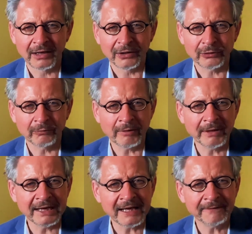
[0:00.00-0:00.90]
Do we
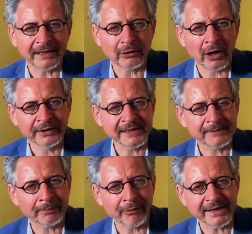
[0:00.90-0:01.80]
believe that God is
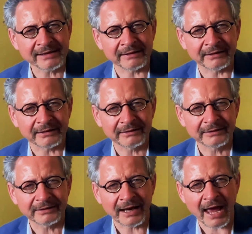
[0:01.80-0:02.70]
present
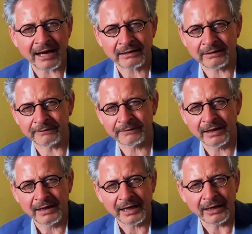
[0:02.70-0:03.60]
and active
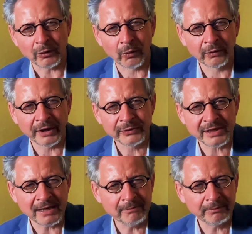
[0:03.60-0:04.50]
in all those
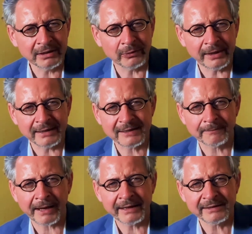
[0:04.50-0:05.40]
in-between
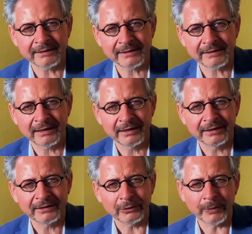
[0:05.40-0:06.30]
spaces?
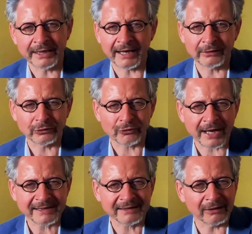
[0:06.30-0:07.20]
Do we dare to
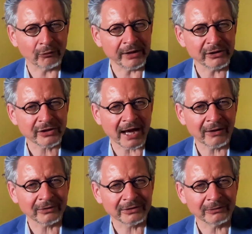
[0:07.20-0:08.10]
trust and reach
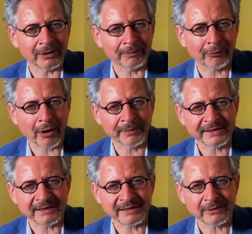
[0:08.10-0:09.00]
out to what
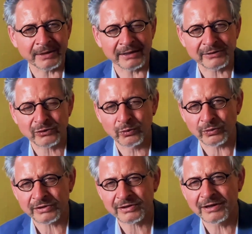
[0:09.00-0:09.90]
promises to be a
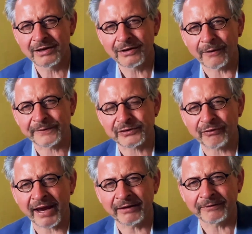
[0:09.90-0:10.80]
source of
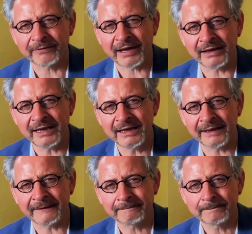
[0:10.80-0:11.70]
strength and healing?